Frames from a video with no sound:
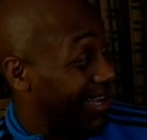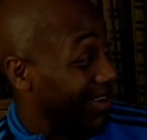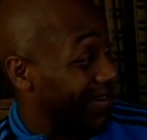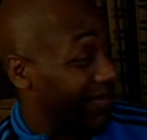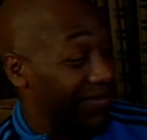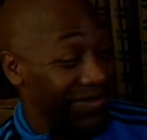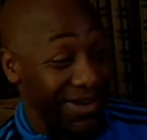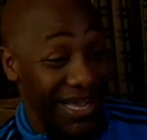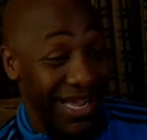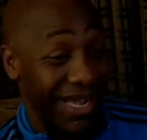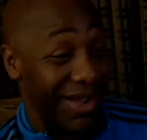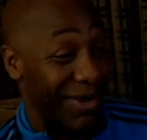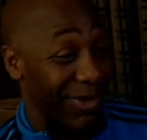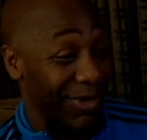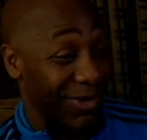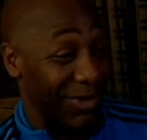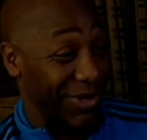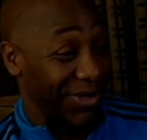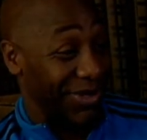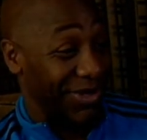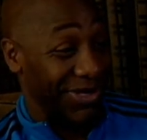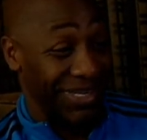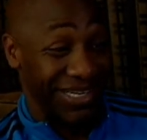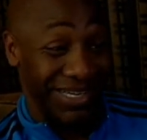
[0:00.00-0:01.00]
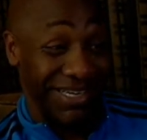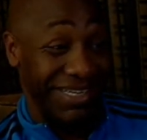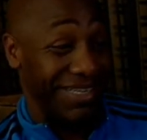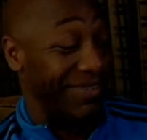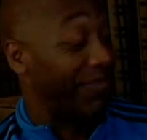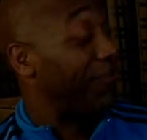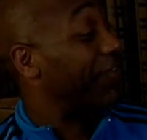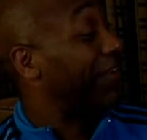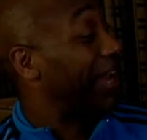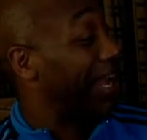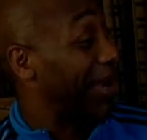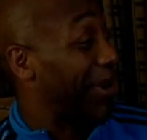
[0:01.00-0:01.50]
if not older,
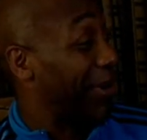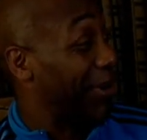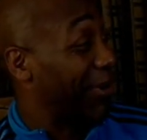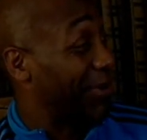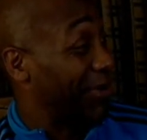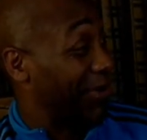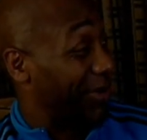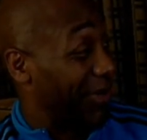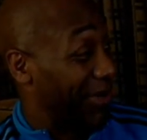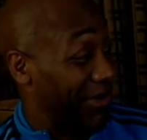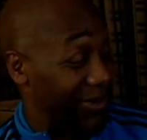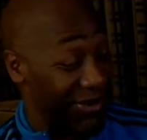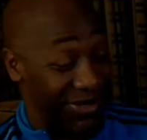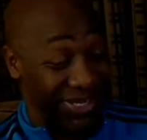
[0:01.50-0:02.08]
if not older